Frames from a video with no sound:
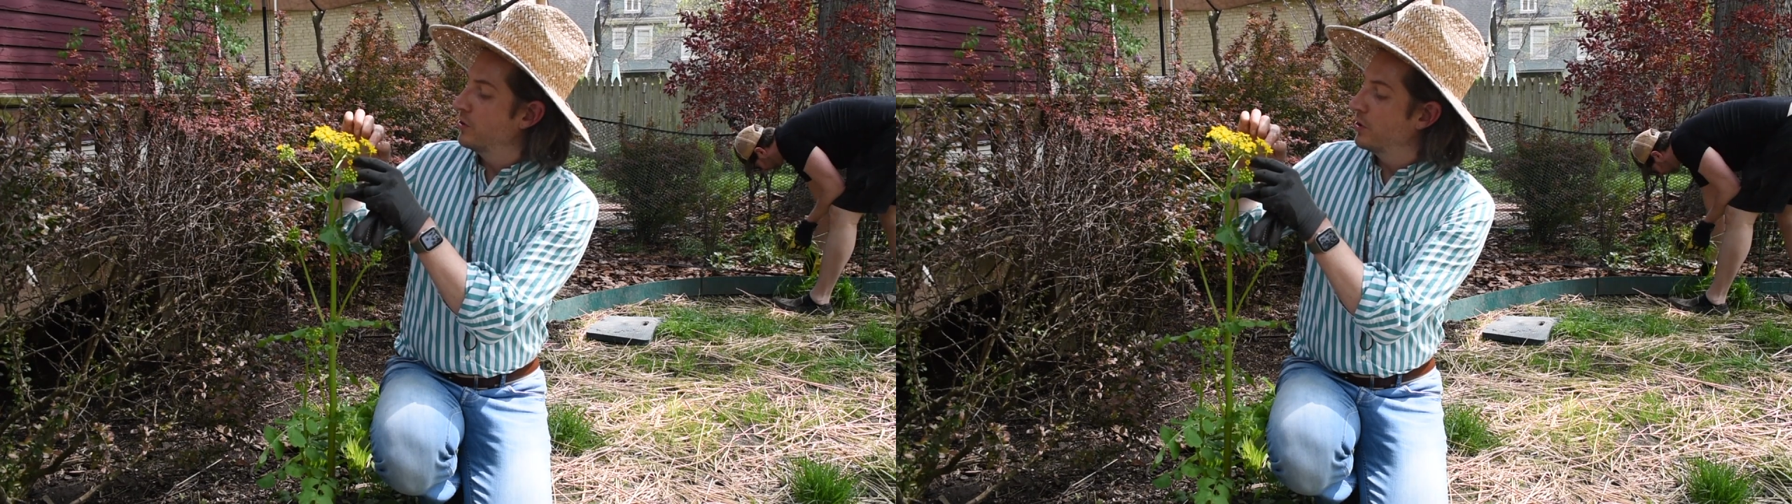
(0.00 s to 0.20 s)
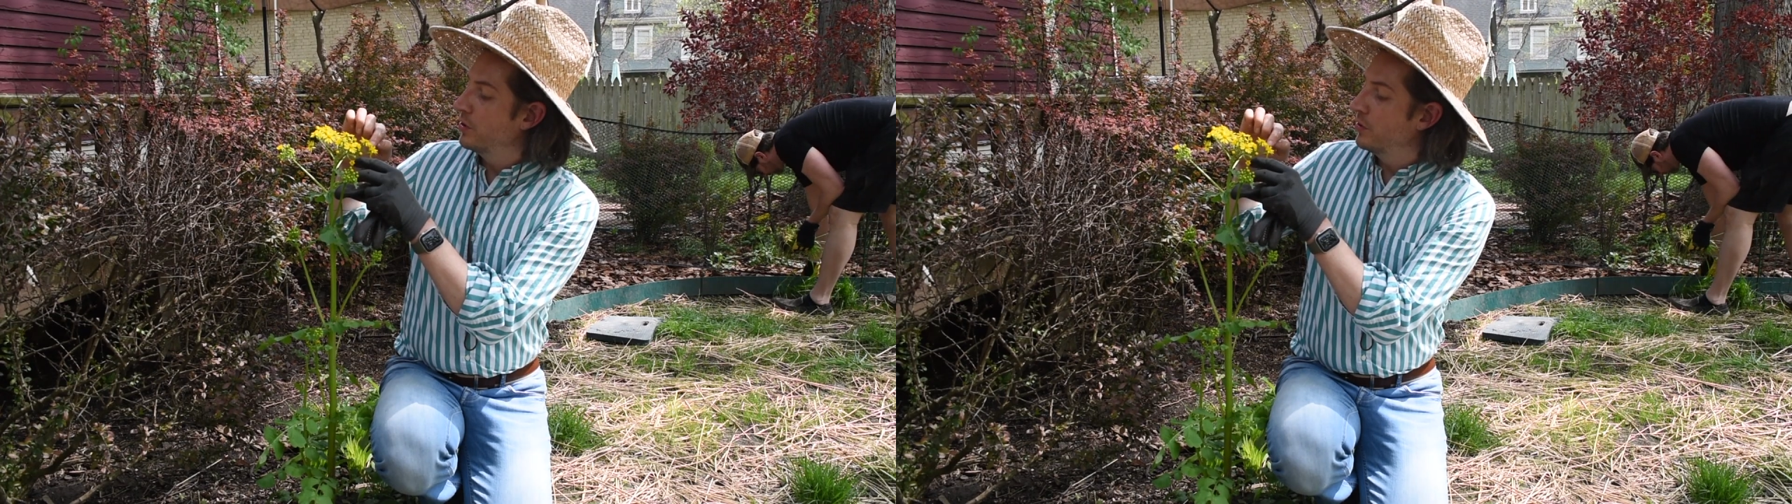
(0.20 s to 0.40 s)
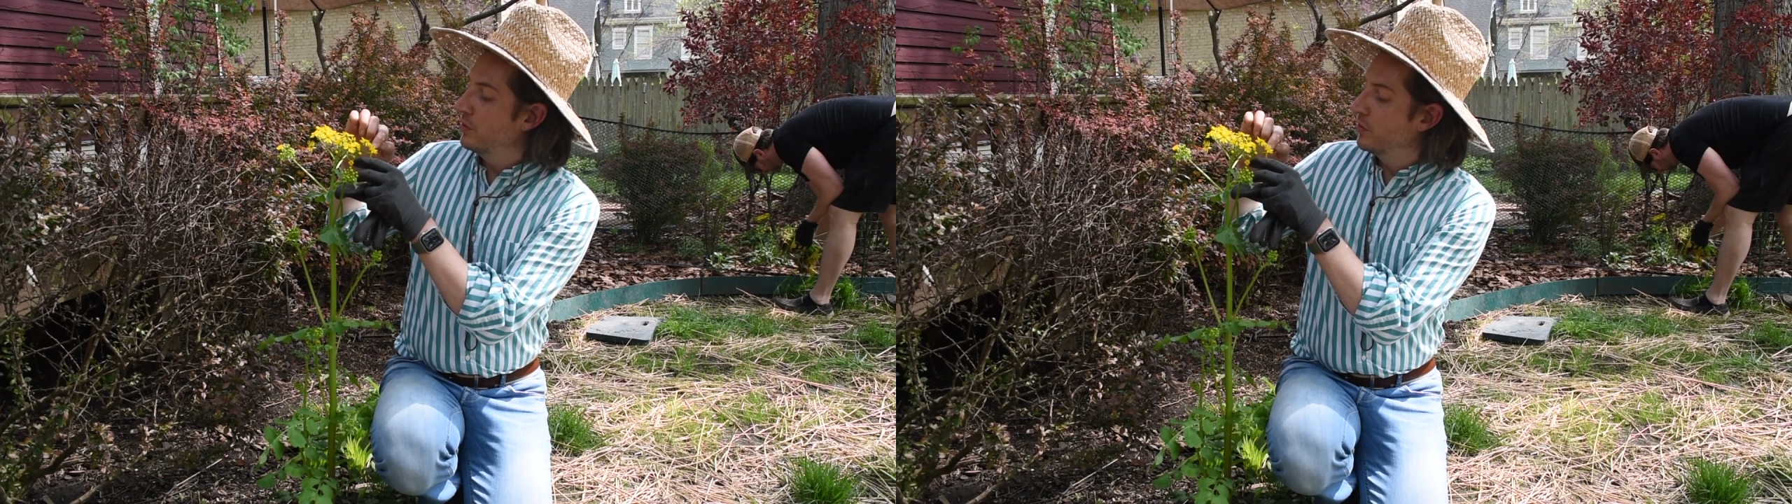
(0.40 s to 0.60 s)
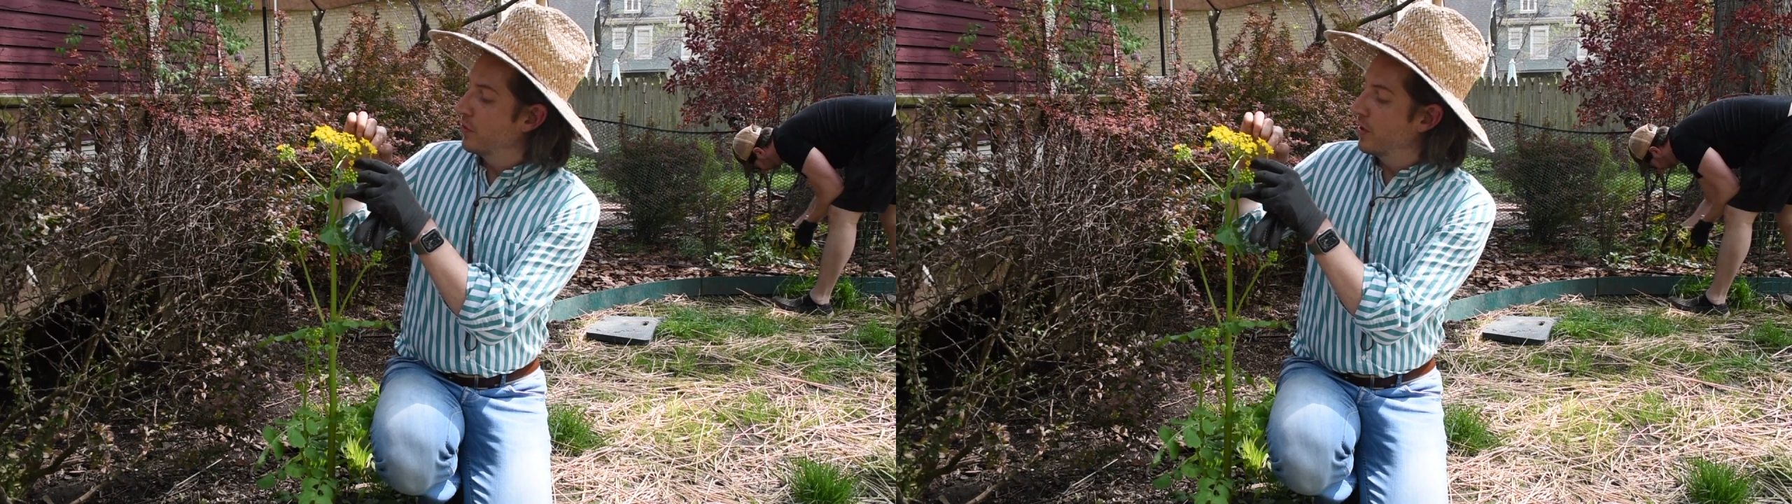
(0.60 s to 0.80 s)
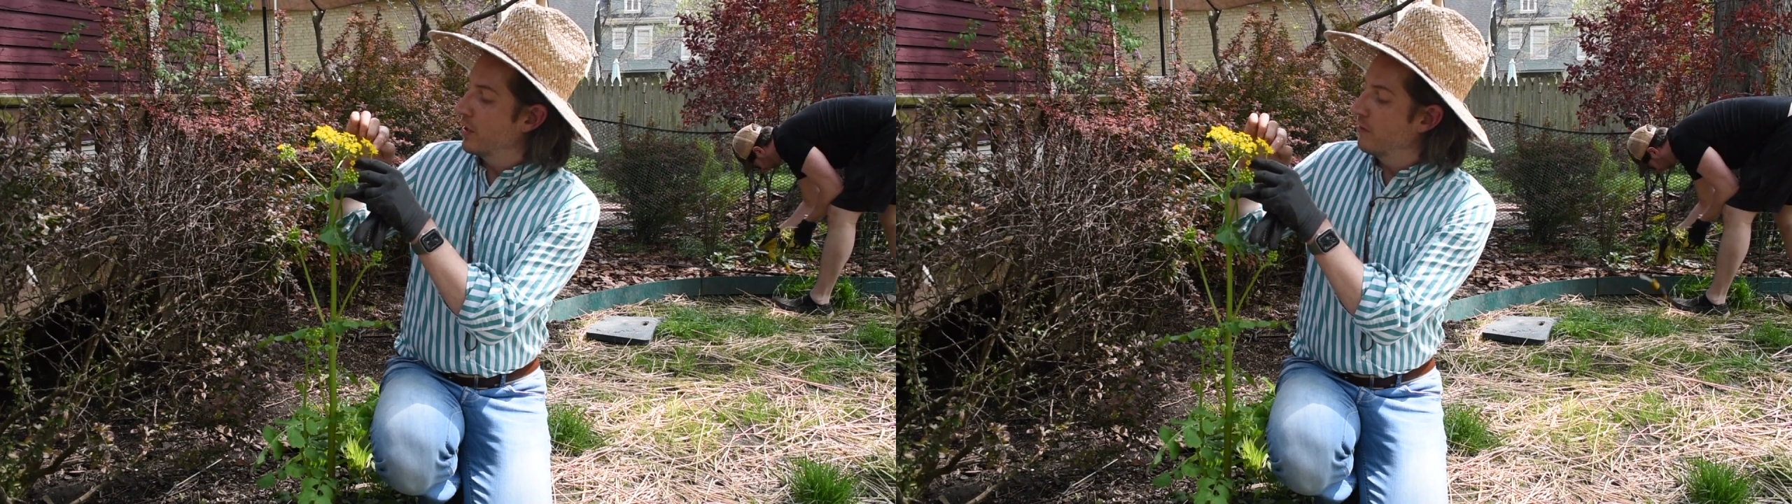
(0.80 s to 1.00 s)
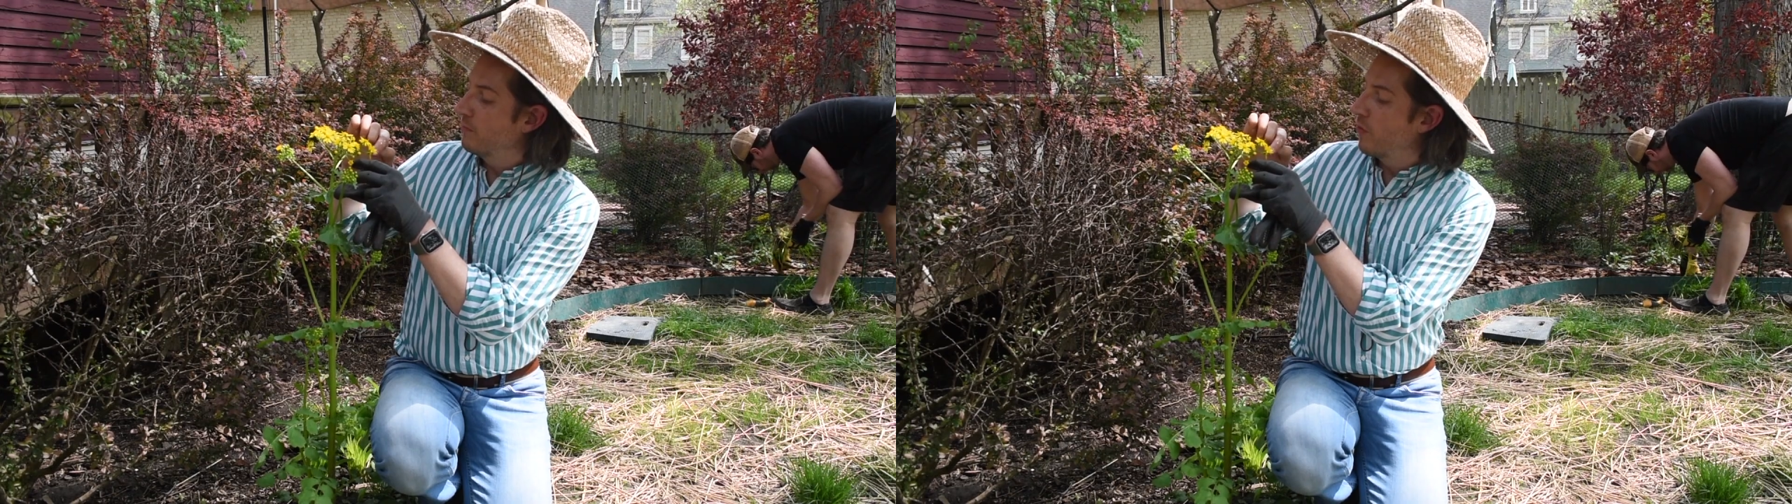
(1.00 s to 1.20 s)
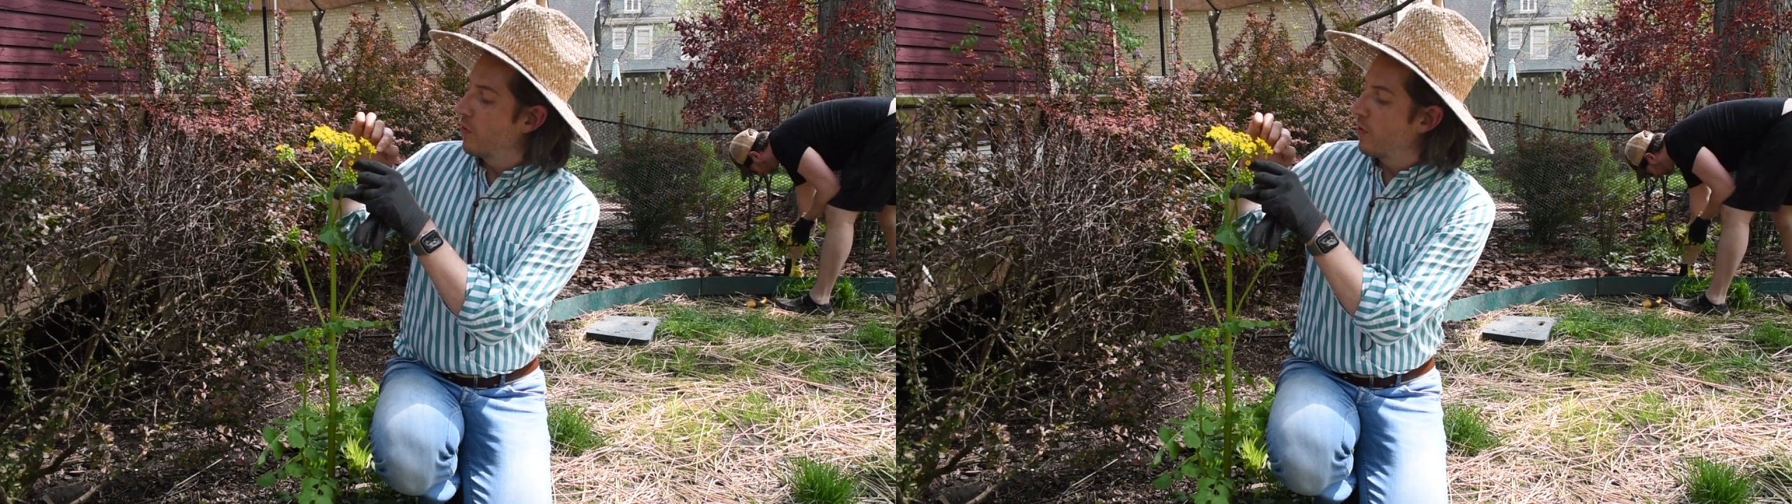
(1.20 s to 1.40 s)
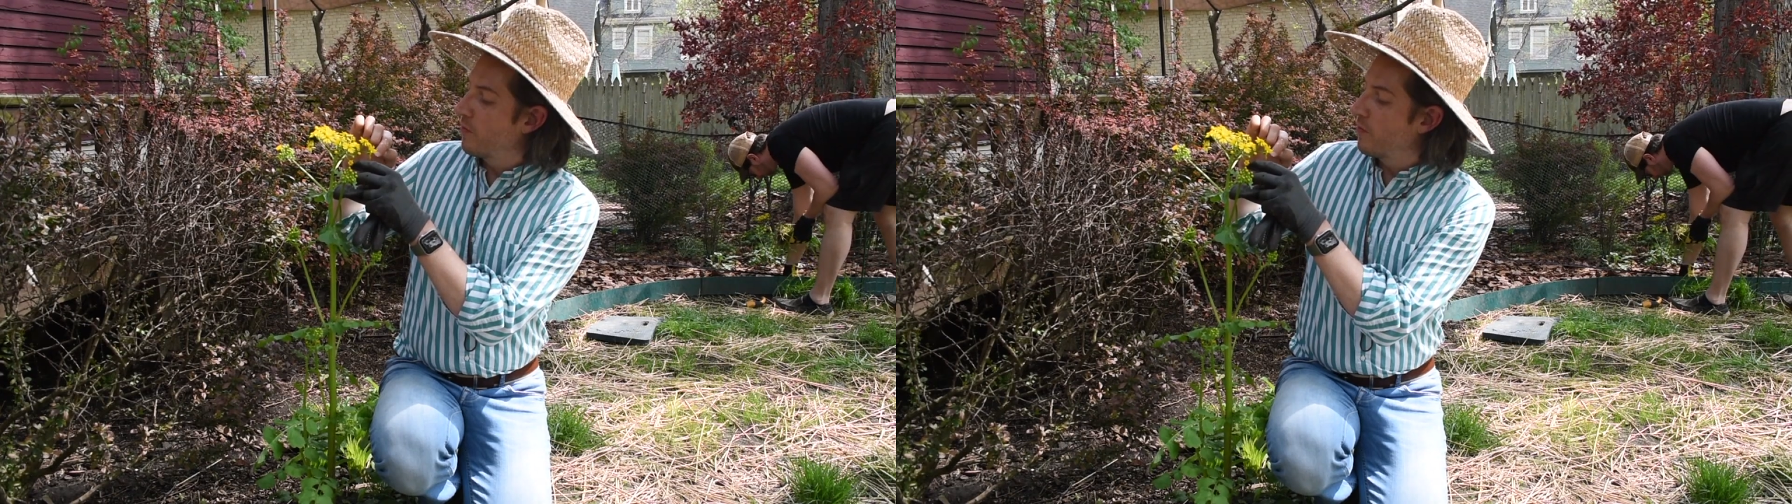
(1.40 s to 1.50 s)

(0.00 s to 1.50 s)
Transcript: 2, 3, 4,